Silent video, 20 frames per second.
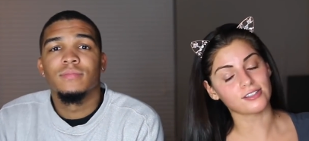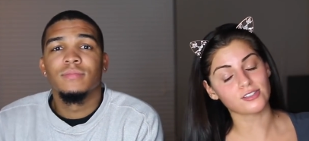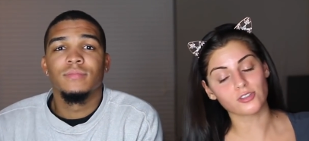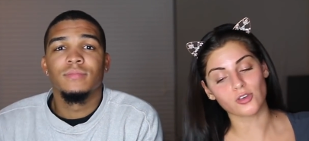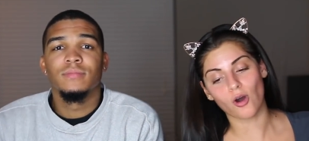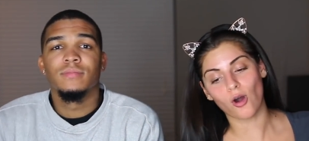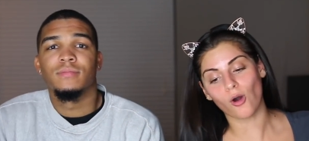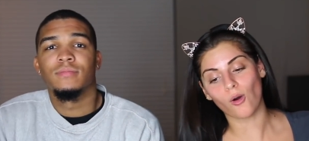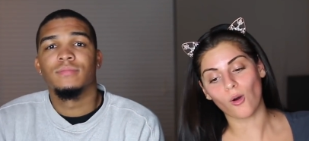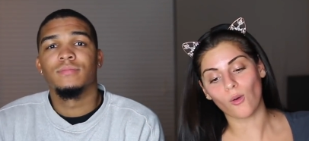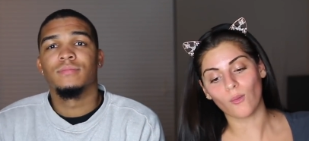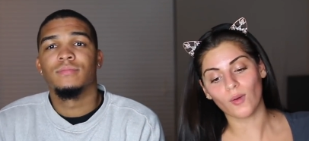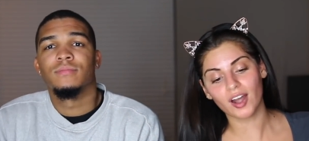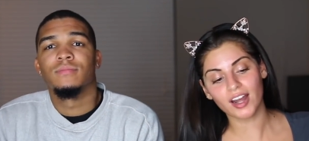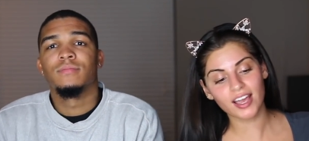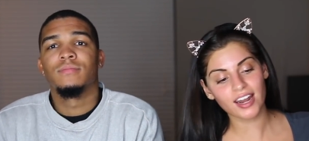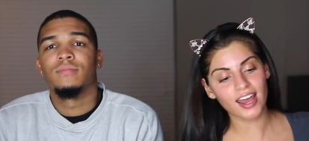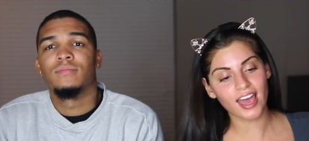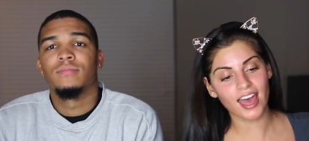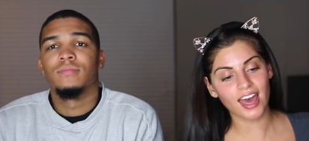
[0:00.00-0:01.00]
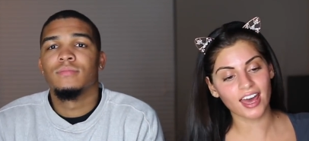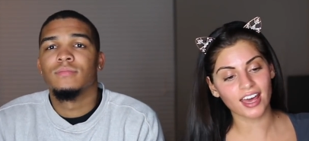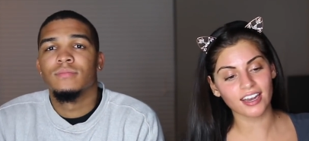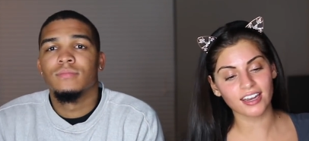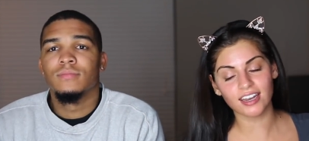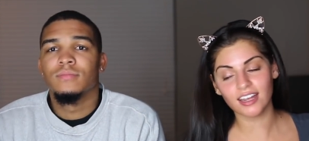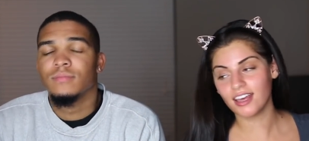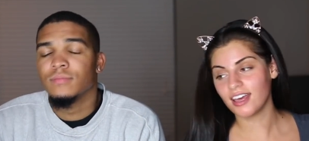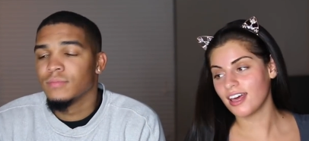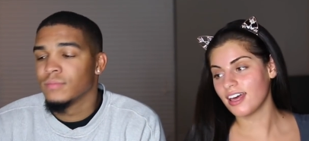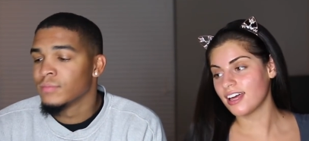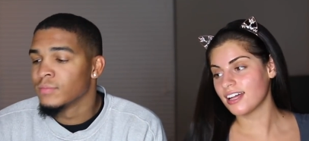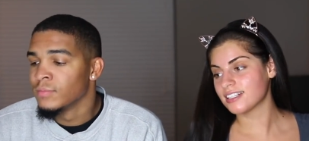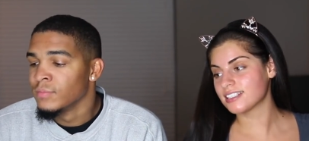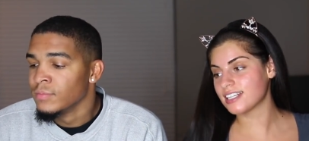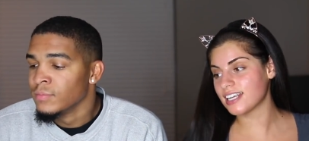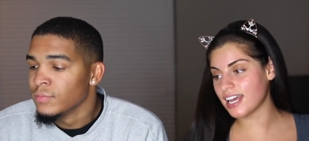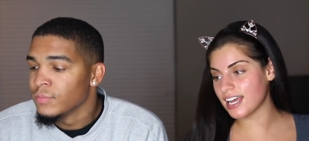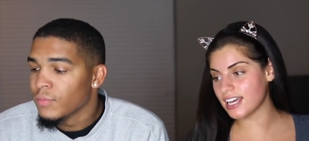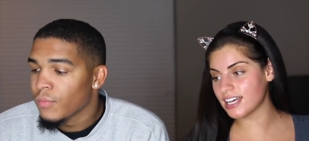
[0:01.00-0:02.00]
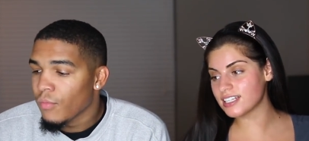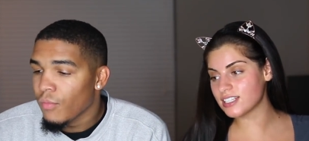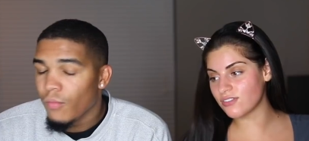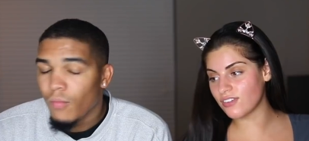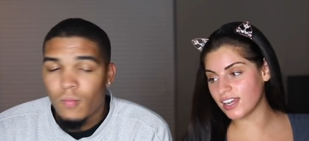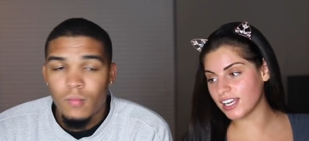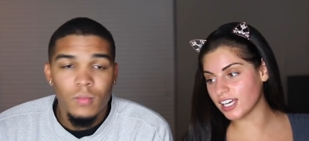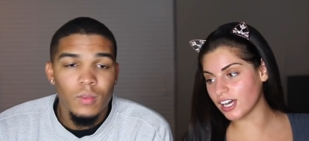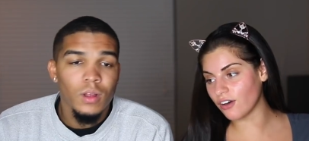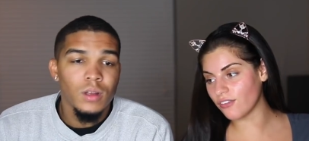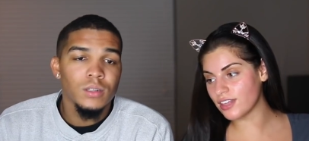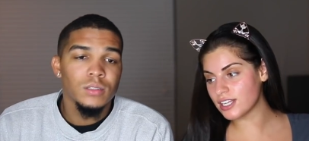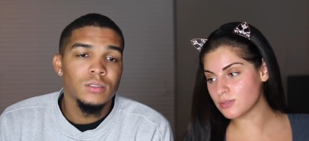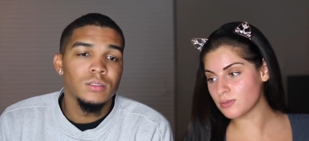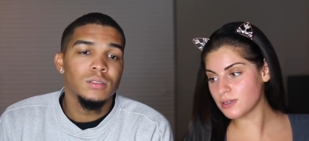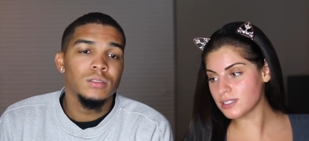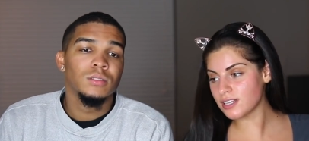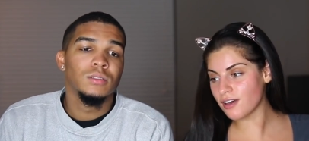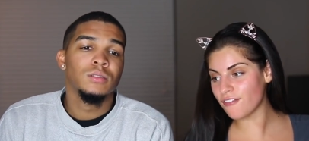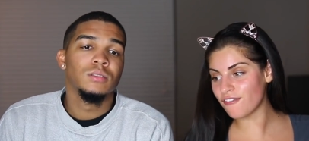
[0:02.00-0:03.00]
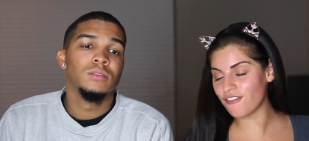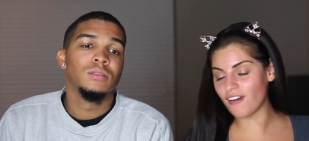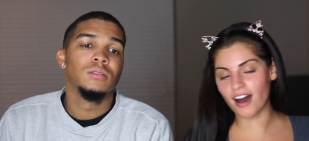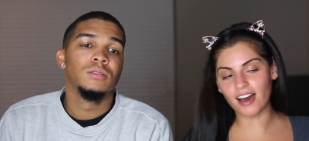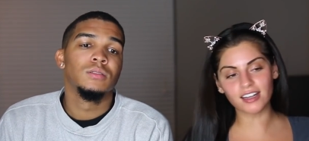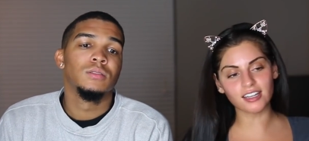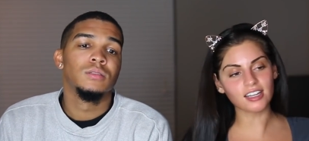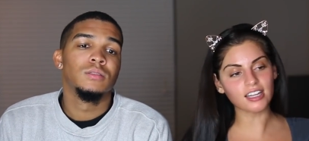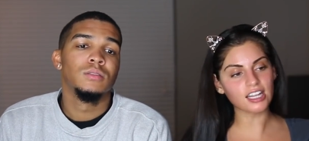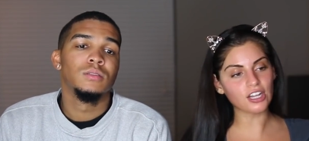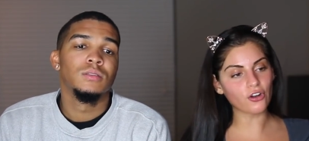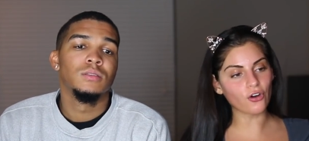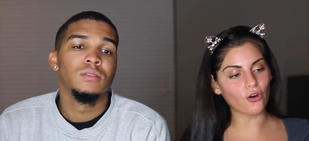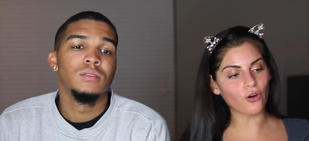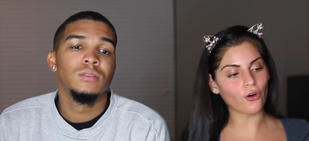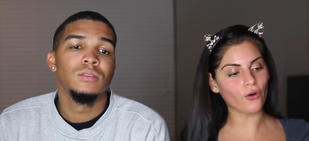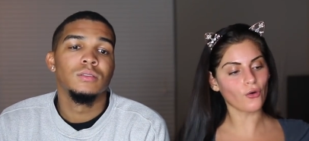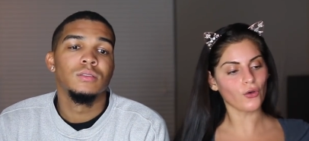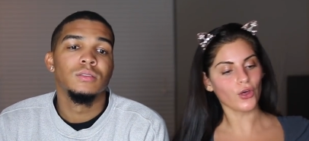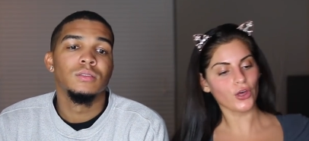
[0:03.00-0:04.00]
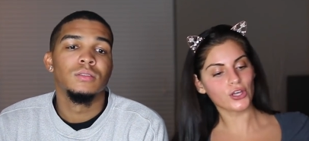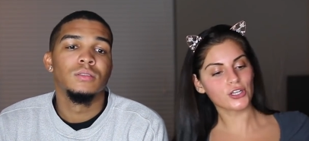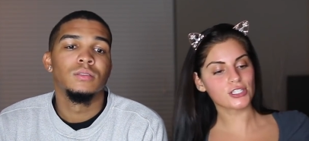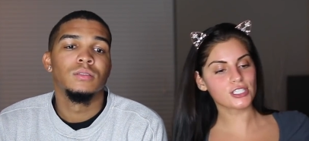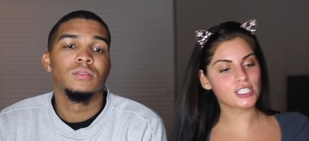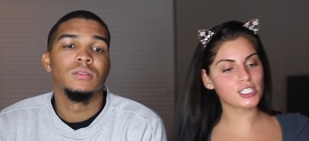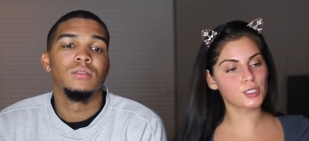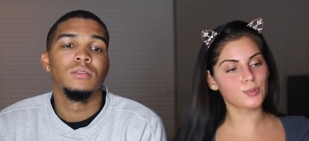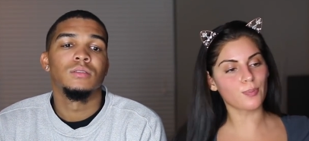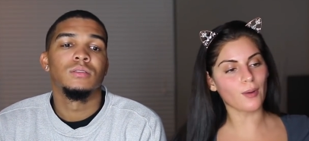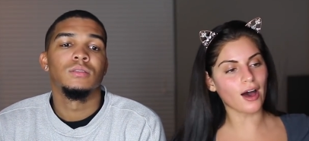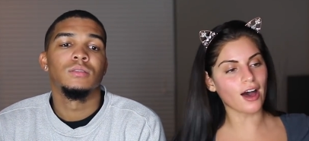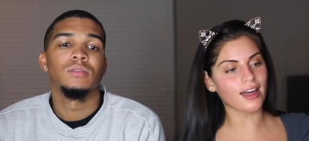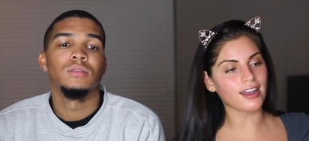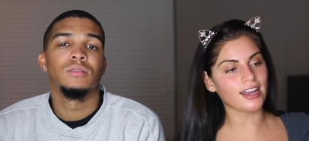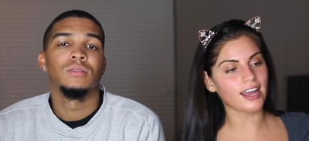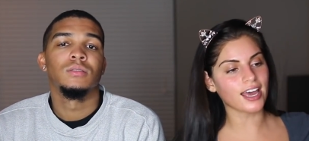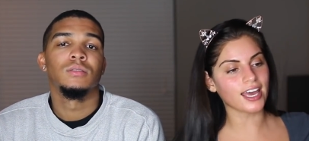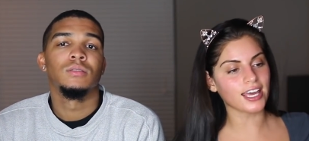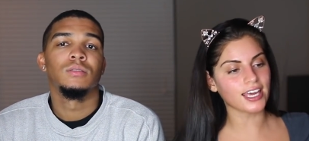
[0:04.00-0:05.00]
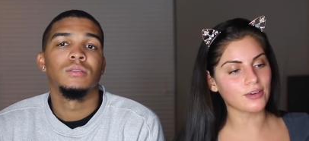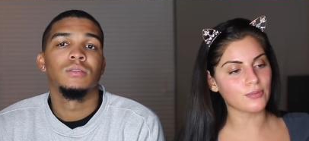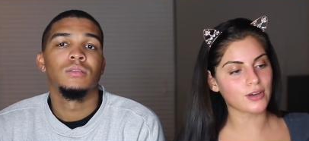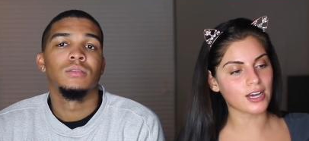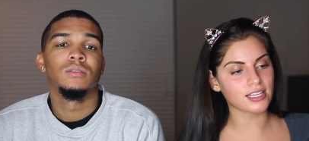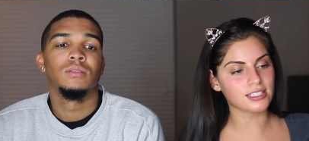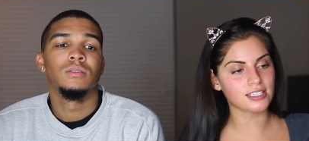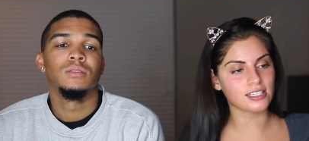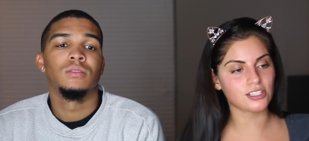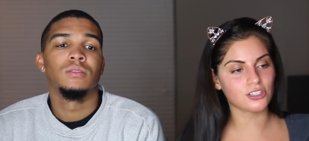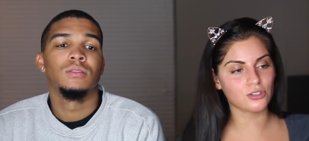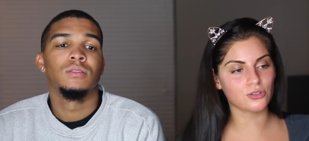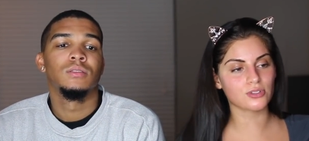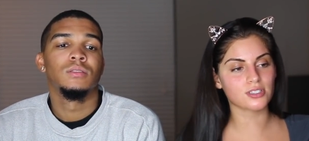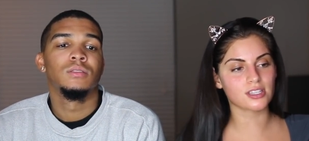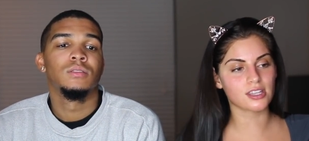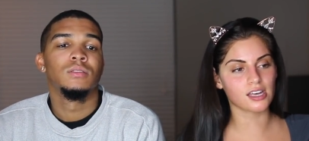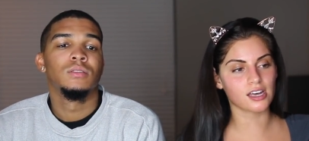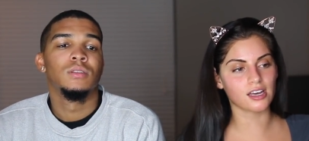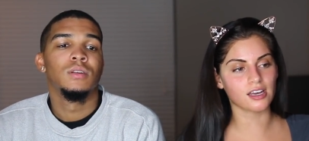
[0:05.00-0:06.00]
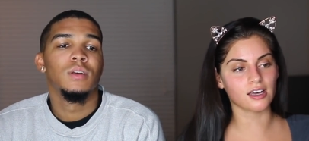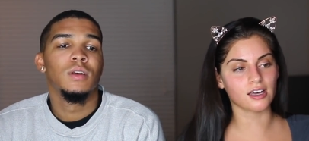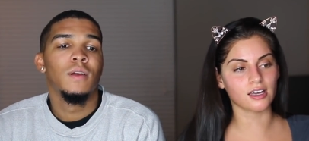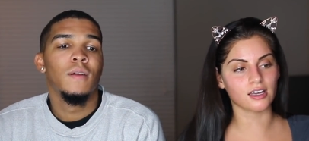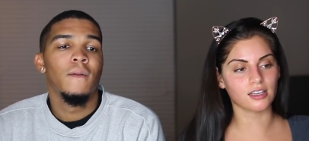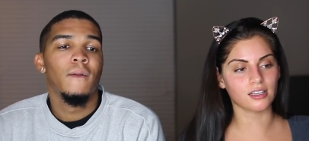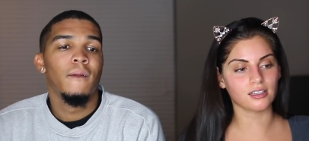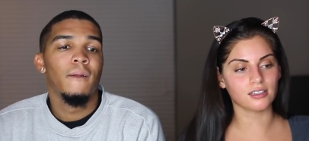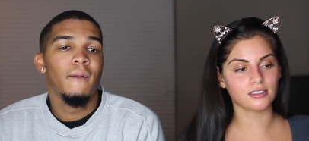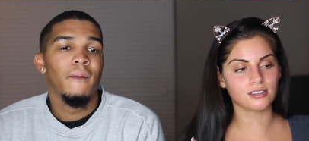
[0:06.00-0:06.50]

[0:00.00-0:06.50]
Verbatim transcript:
Speaker 1: So we're gonna end today's video. This was a fun little spa night. We got to use the